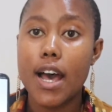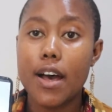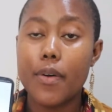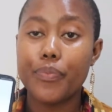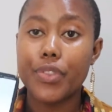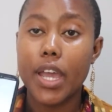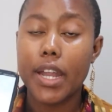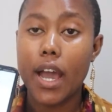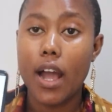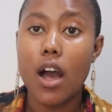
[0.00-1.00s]

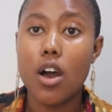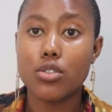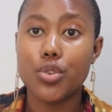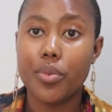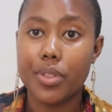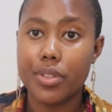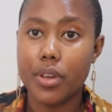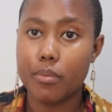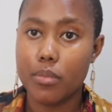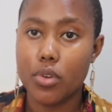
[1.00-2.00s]
an account with
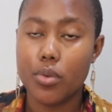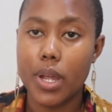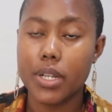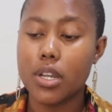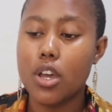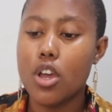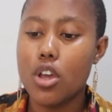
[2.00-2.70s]
them, right?